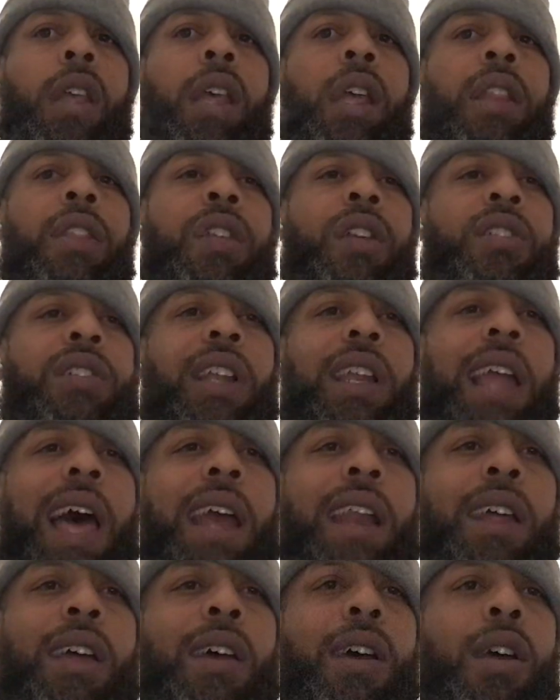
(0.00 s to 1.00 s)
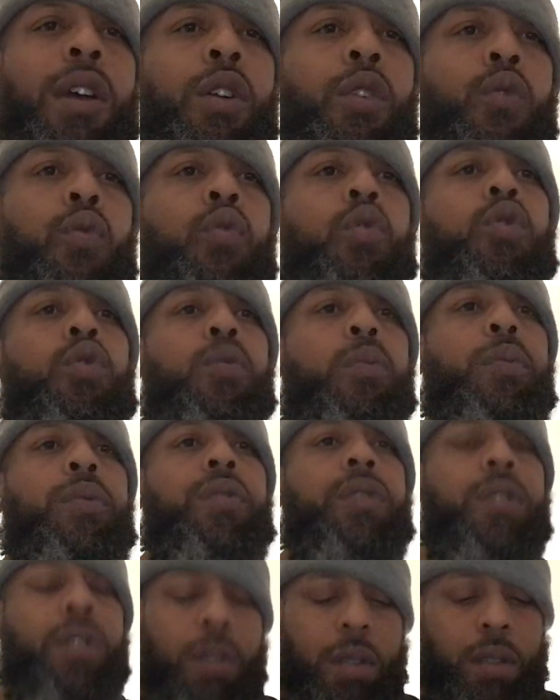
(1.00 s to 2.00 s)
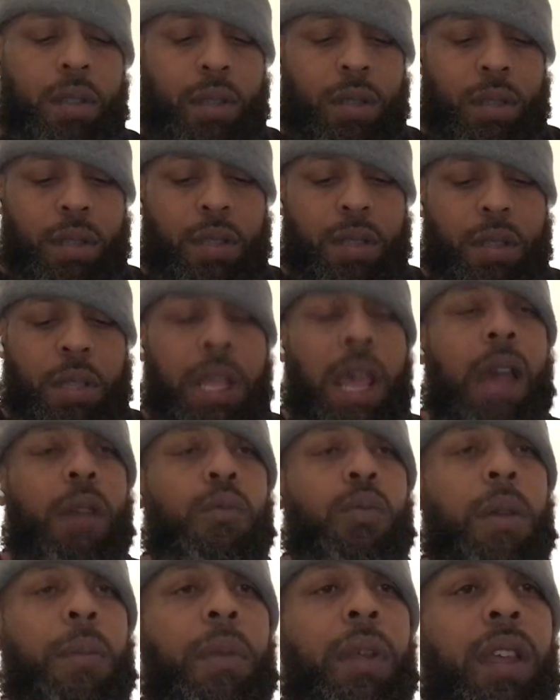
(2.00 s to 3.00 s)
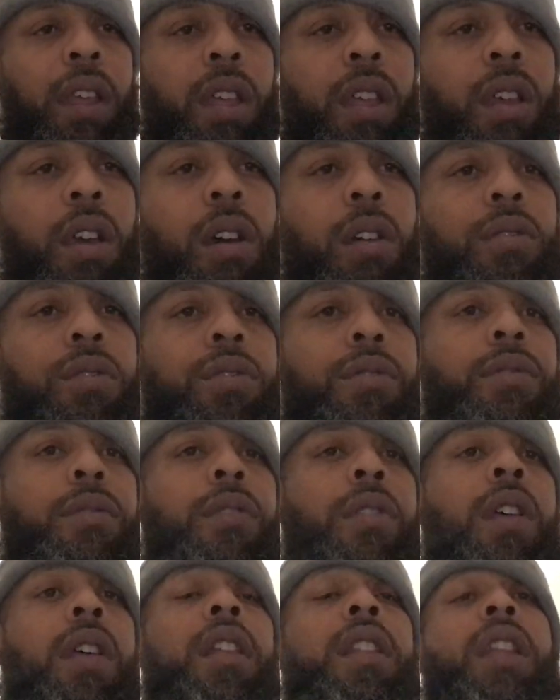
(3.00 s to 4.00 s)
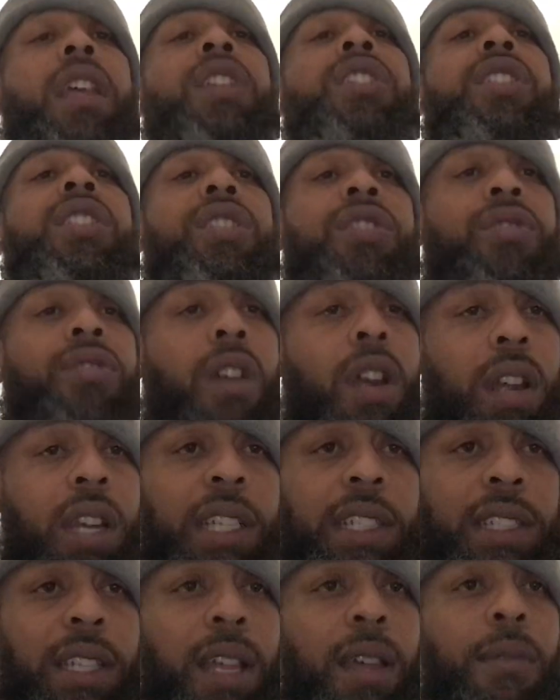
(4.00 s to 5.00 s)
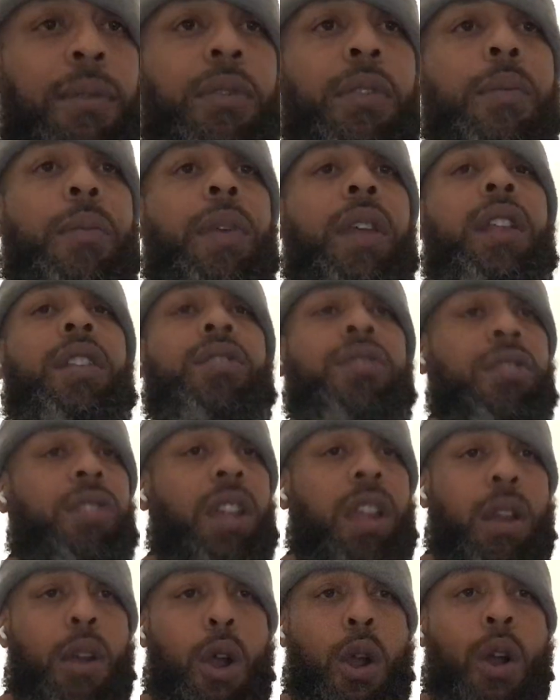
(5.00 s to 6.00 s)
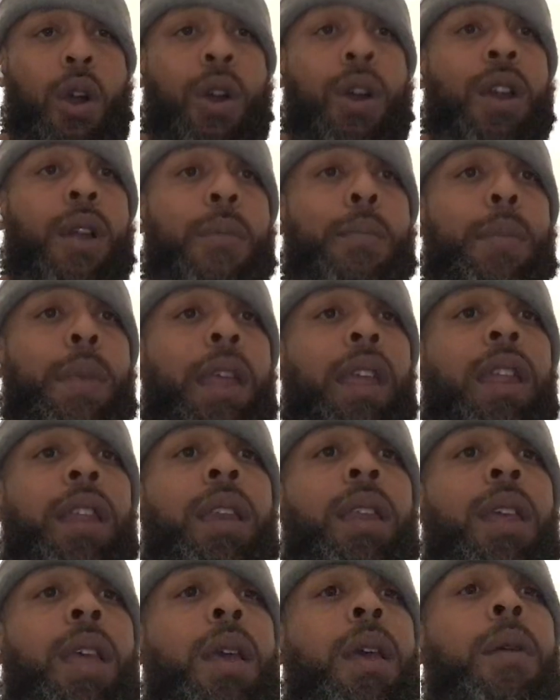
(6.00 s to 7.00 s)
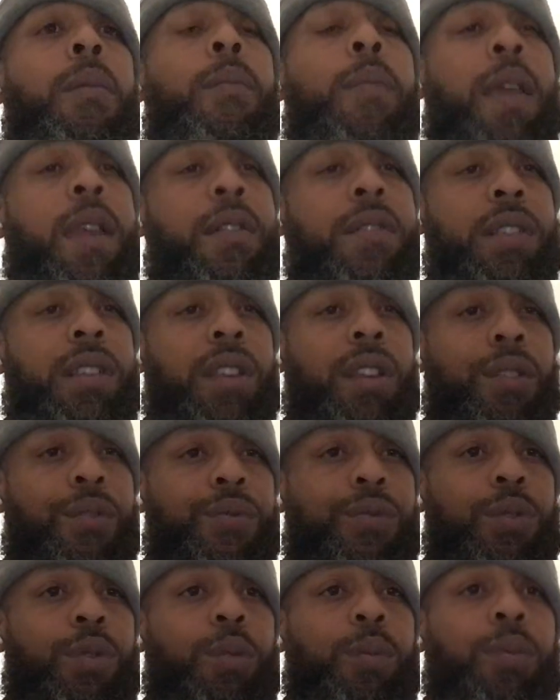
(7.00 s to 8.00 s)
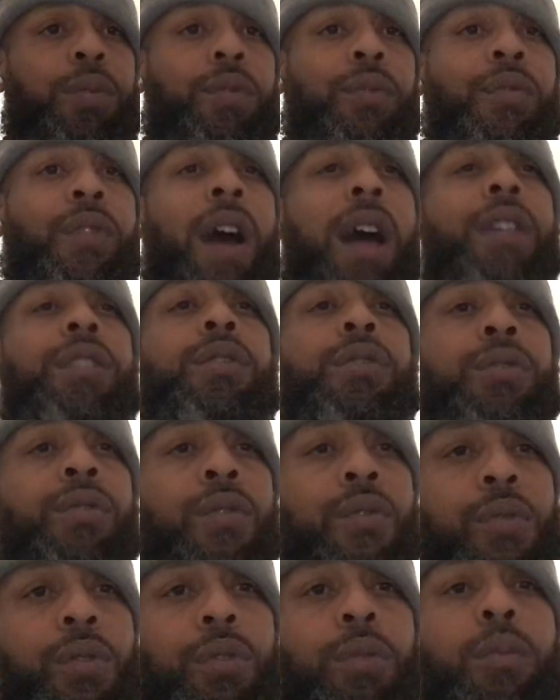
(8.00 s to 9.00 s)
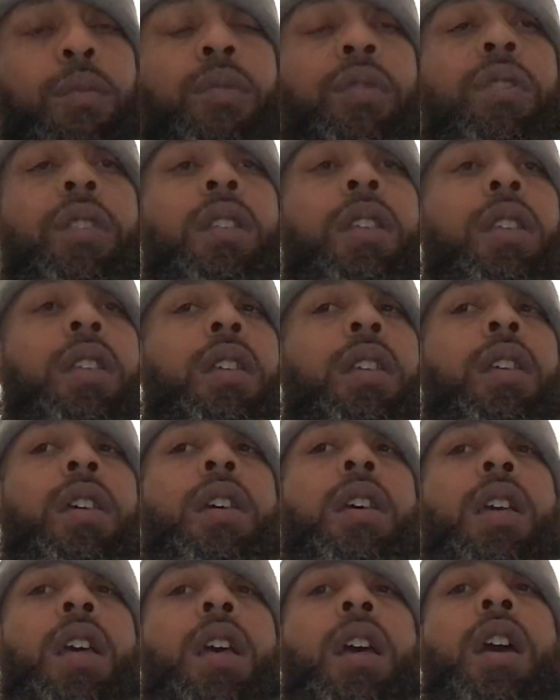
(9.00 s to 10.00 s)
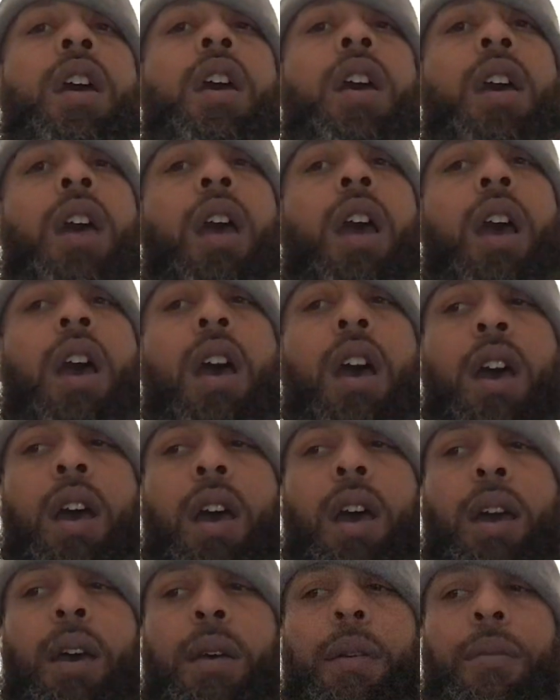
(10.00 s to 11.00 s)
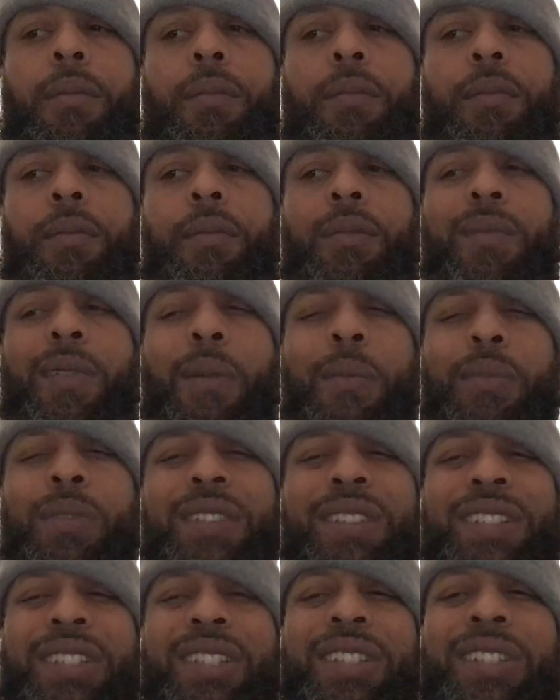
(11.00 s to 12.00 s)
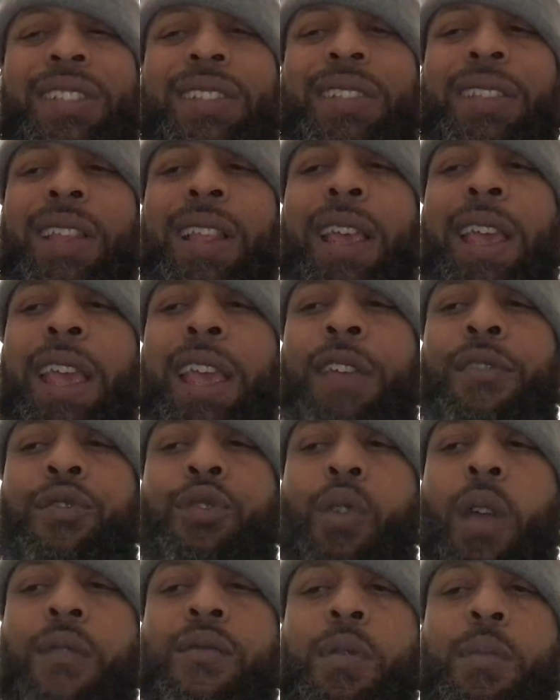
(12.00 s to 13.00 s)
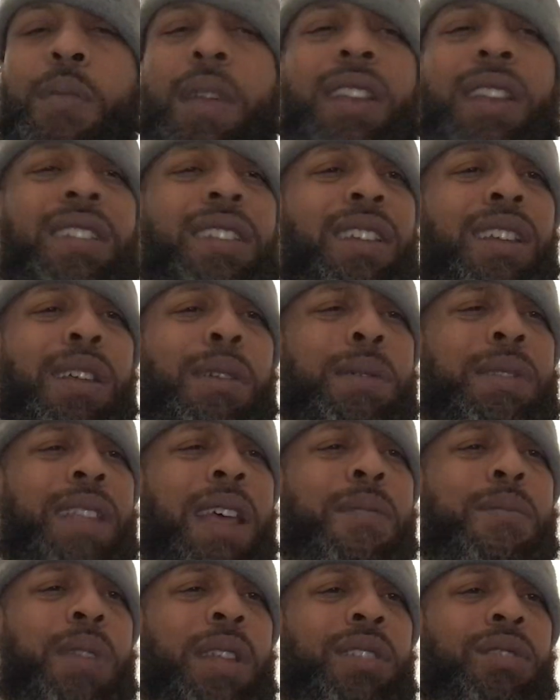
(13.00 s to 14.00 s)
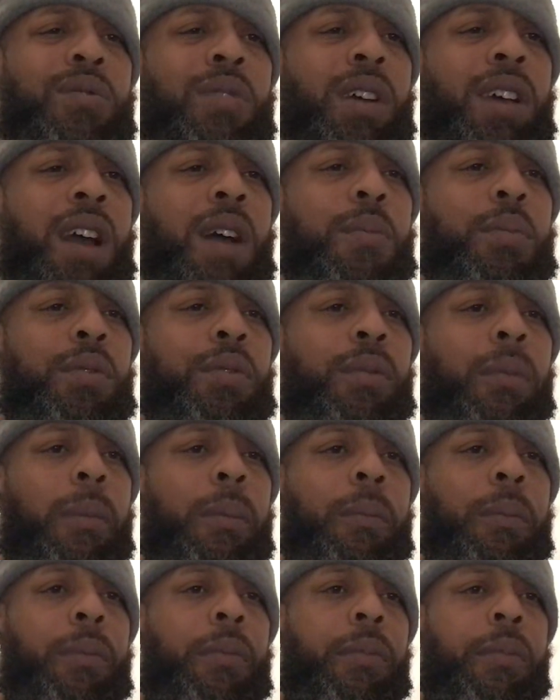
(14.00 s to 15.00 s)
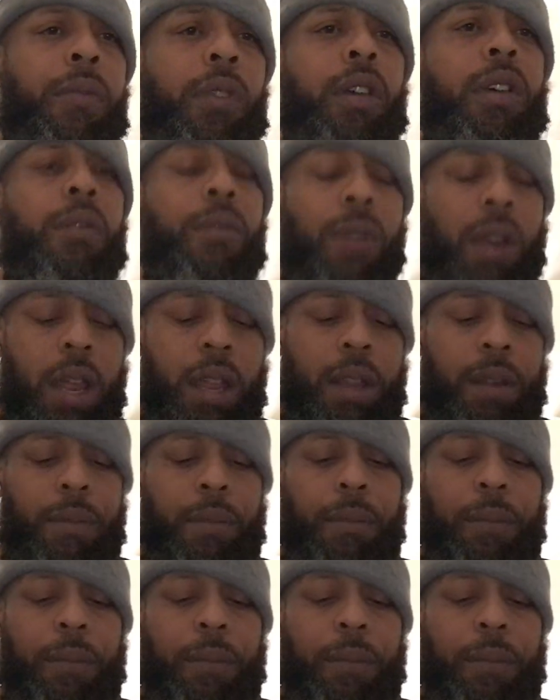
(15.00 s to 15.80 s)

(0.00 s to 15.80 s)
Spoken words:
there's a lot of groups that women can go to. They just started some for men, so there are men parenting groups, father groups. Um, if you ever been to them, because I've been to a couple, right?